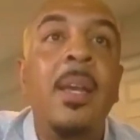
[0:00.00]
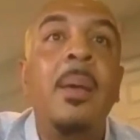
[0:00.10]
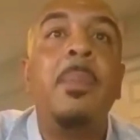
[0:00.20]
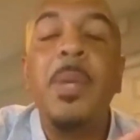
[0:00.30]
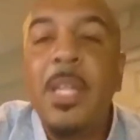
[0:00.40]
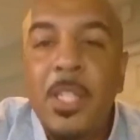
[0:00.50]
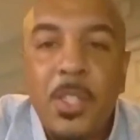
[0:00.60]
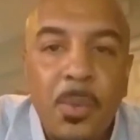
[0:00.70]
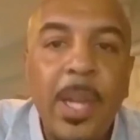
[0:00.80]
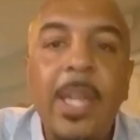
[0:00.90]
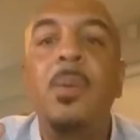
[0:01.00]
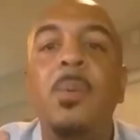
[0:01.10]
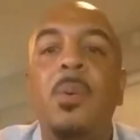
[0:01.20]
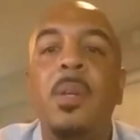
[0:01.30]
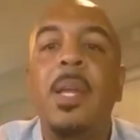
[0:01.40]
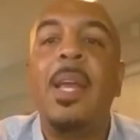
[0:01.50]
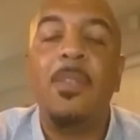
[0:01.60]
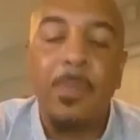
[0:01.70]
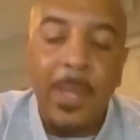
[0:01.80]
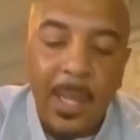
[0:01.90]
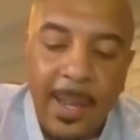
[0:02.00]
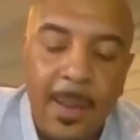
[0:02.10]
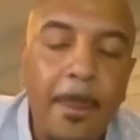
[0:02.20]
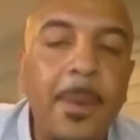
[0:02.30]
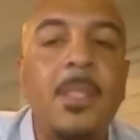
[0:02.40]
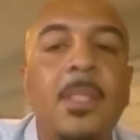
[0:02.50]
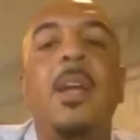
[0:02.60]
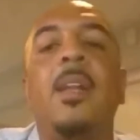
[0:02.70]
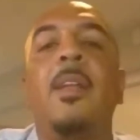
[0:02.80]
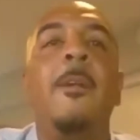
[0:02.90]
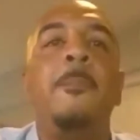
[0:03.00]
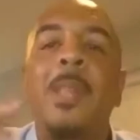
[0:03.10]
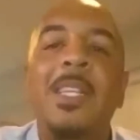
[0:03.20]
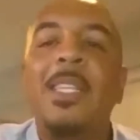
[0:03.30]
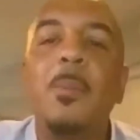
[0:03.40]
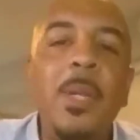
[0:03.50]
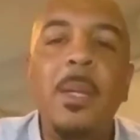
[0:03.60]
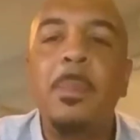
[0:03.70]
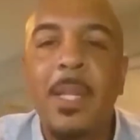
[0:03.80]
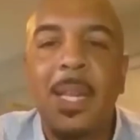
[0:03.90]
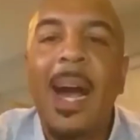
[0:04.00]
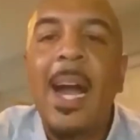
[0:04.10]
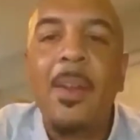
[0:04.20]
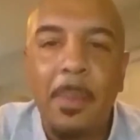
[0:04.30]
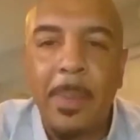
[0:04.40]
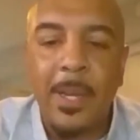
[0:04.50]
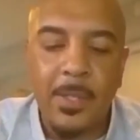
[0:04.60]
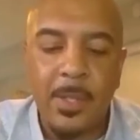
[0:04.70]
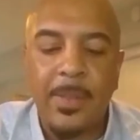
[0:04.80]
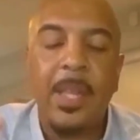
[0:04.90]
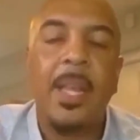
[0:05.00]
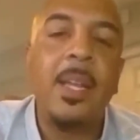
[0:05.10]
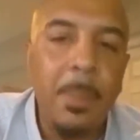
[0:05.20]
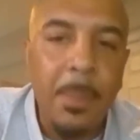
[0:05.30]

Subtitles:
but we can train you on that. If we like your personality, not say we, but the hiring manager, if they like